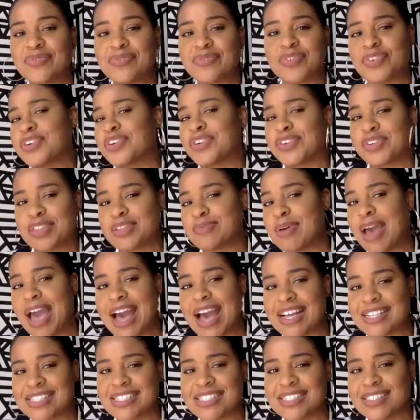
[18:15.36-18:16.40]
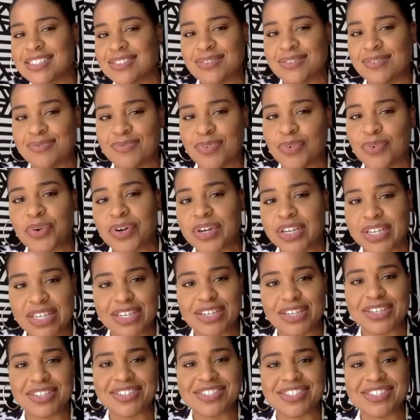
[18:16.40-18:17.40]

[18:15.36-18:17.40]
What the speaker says: for the past 4 years.